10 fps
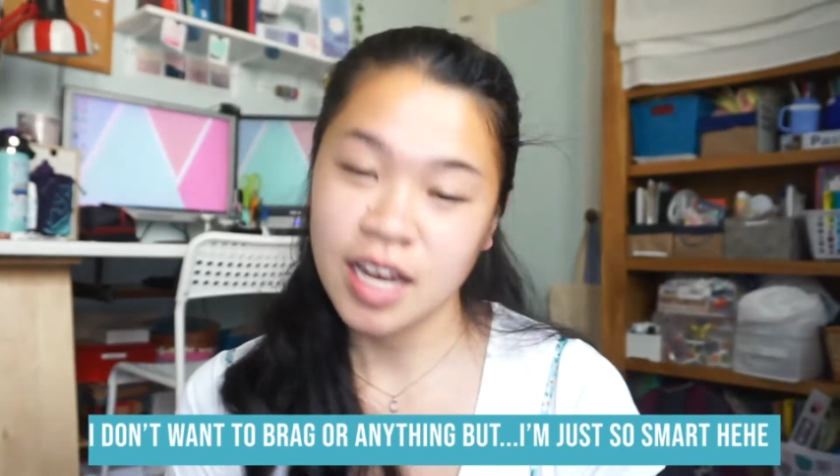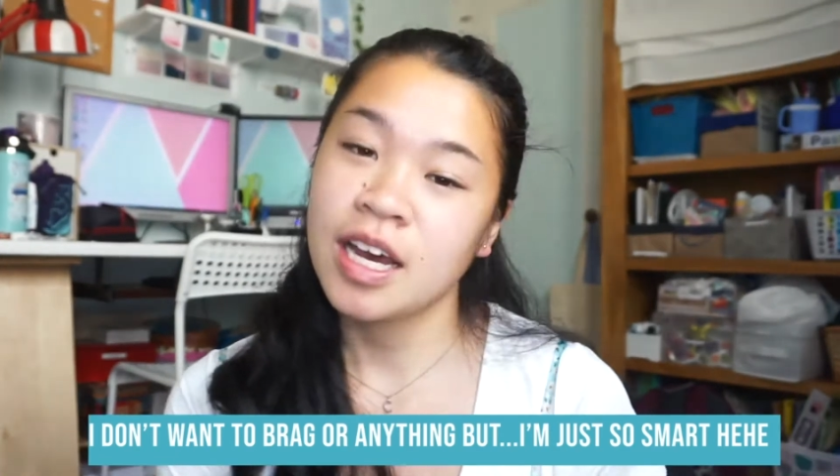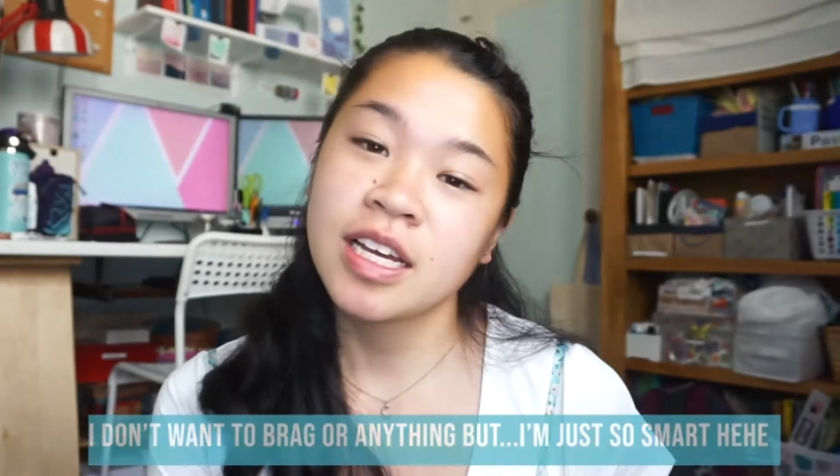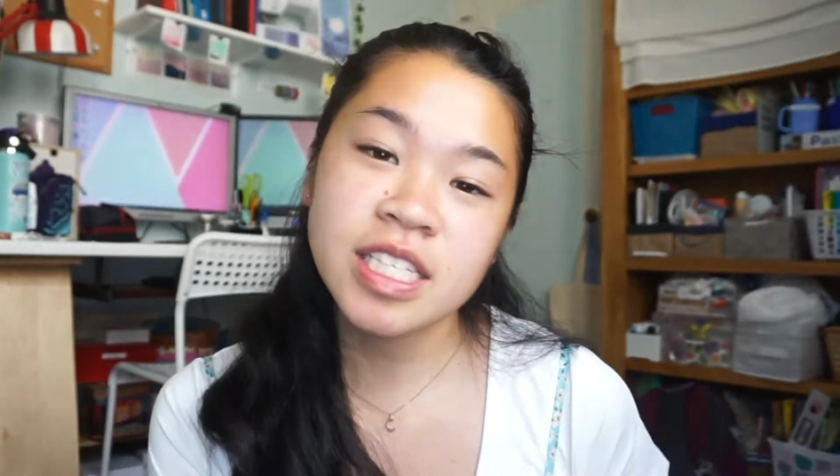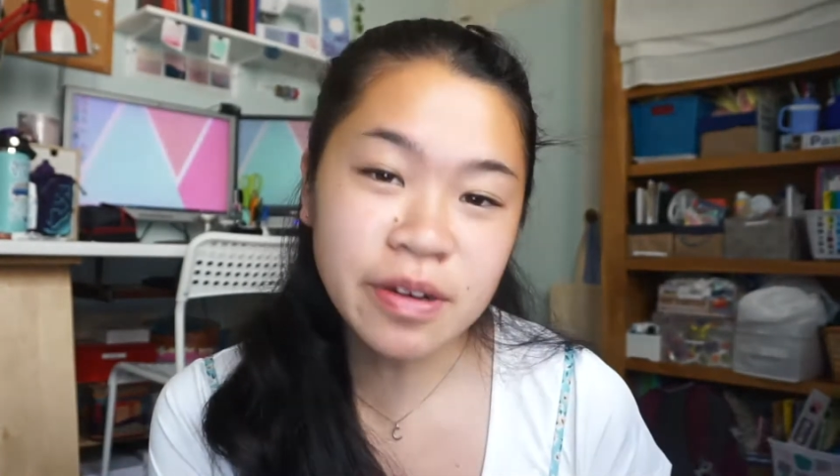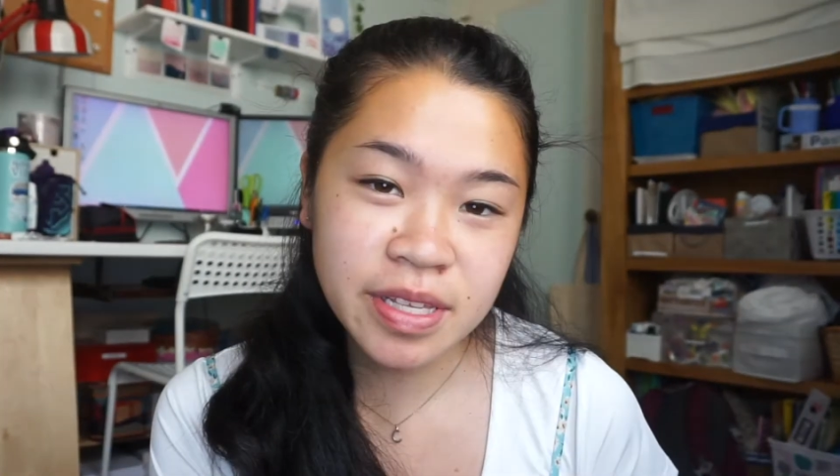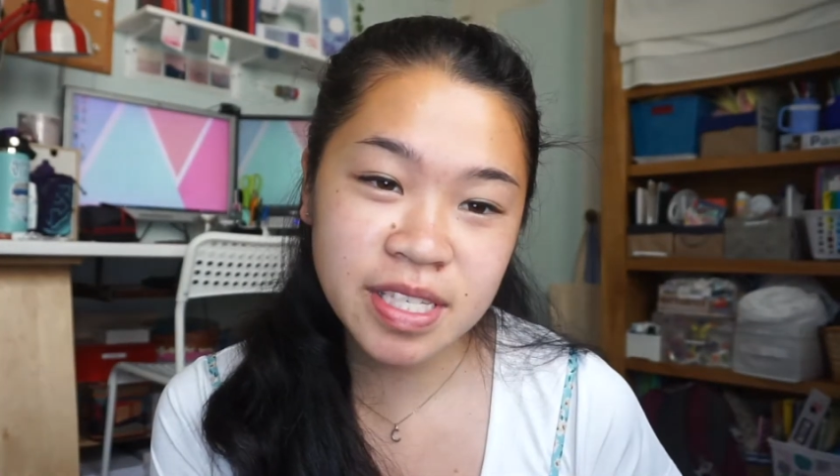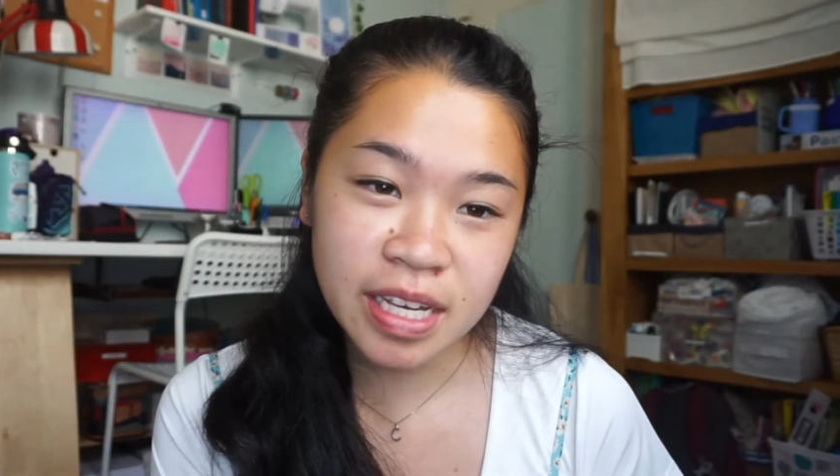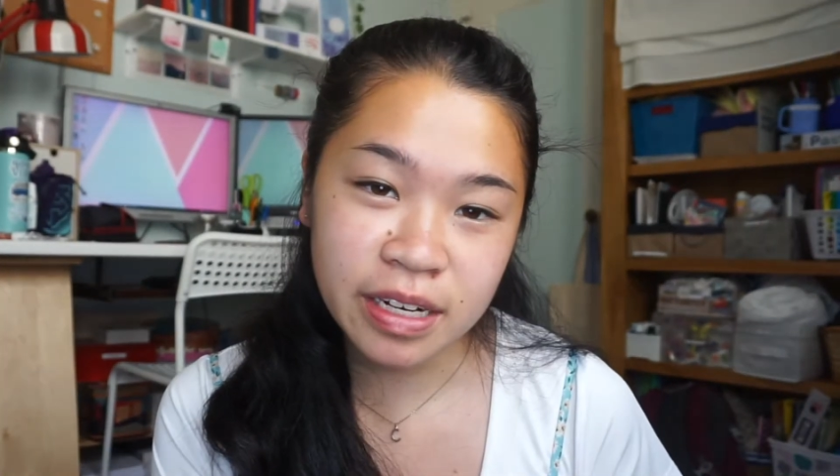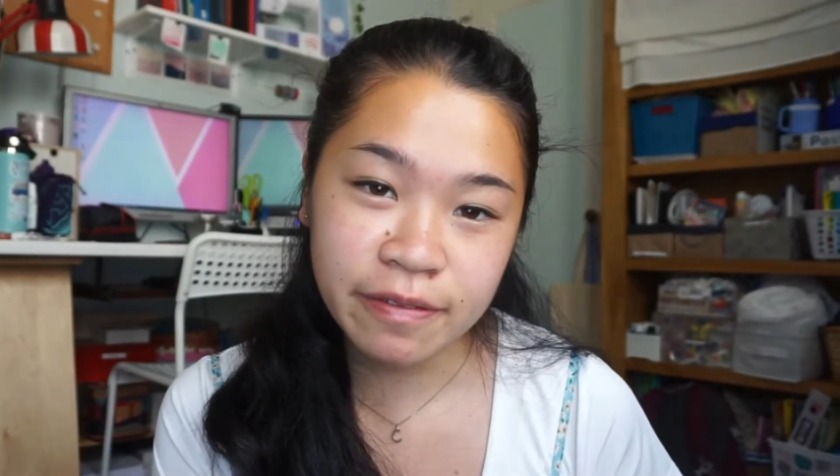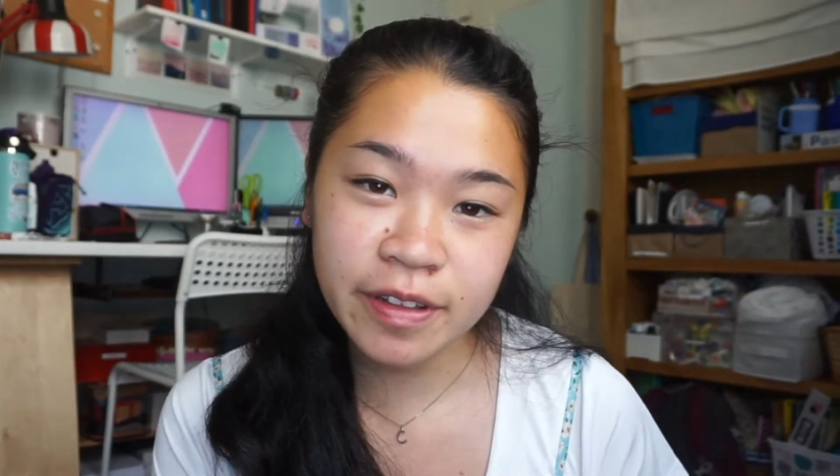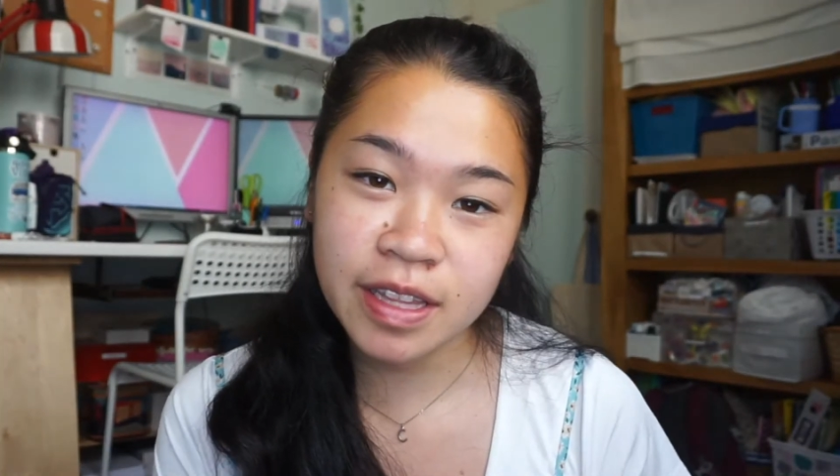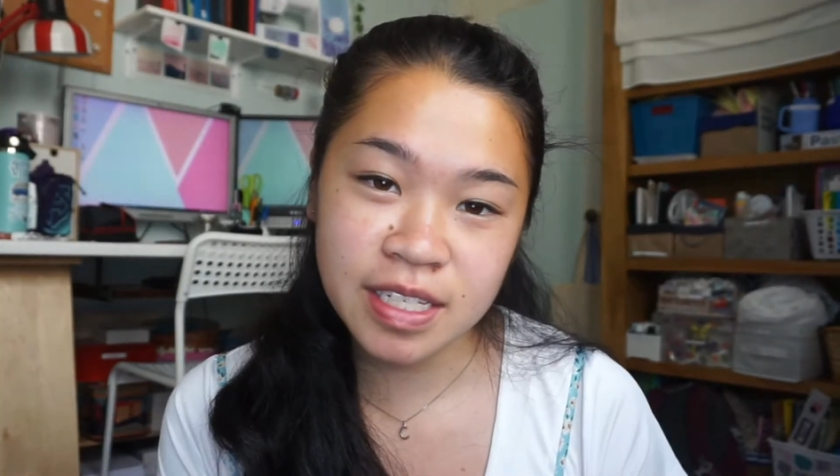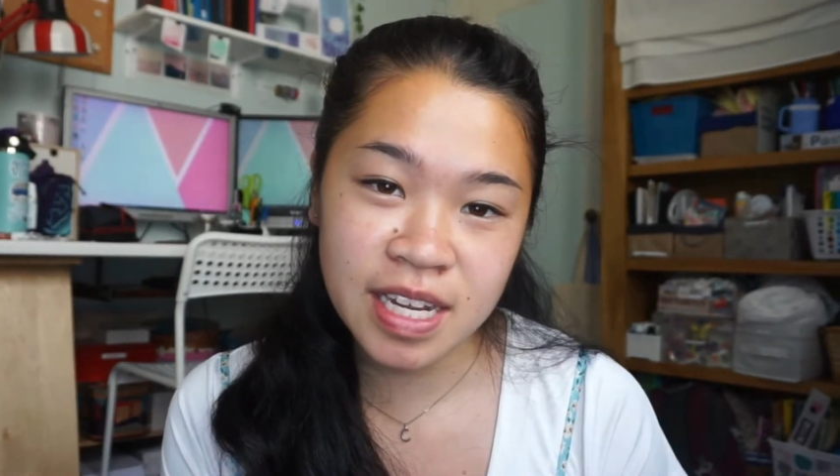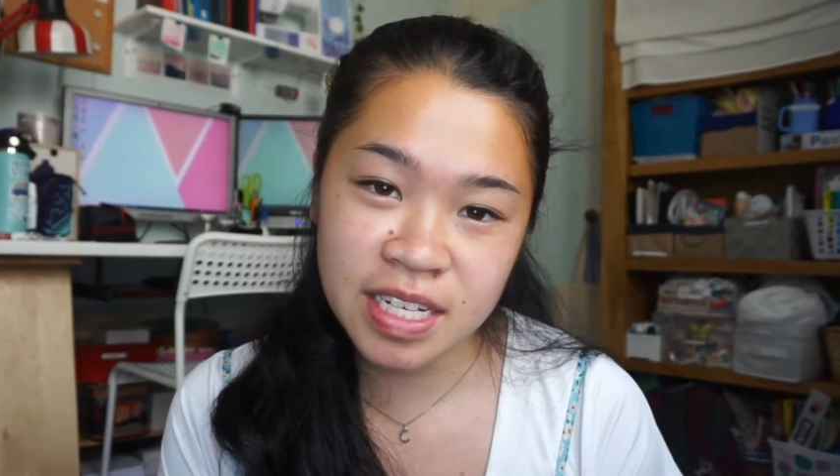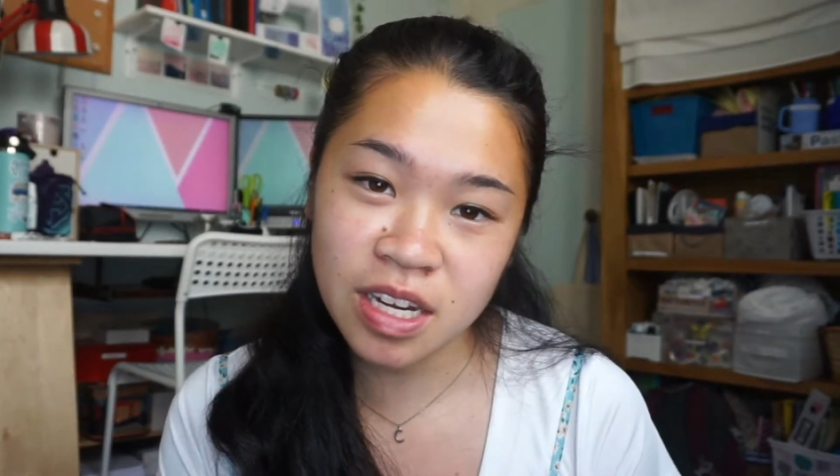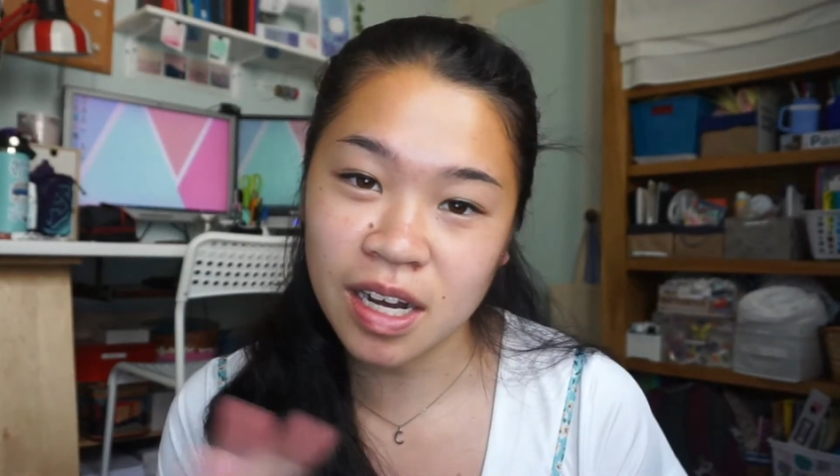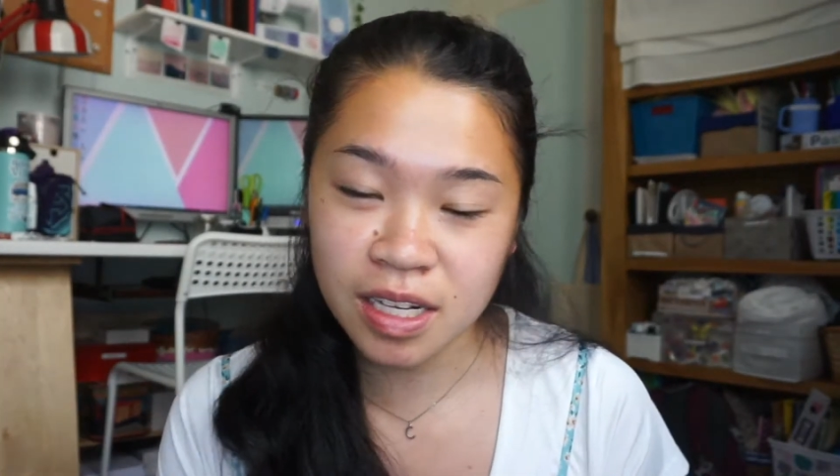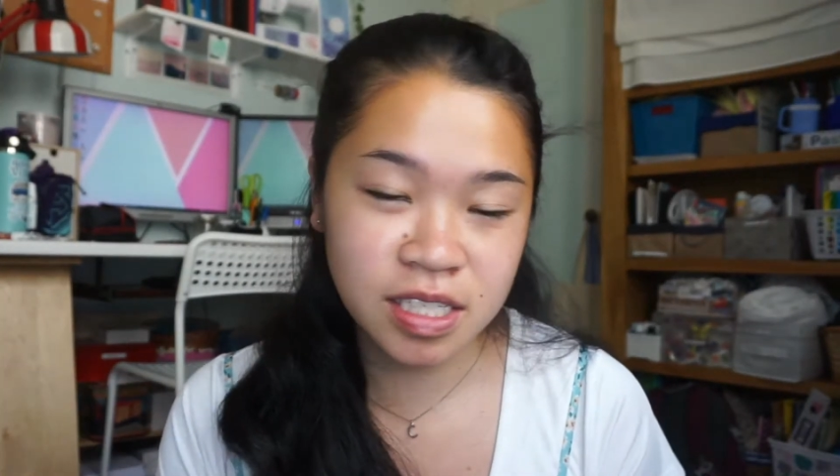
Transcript: So instead of the TikTok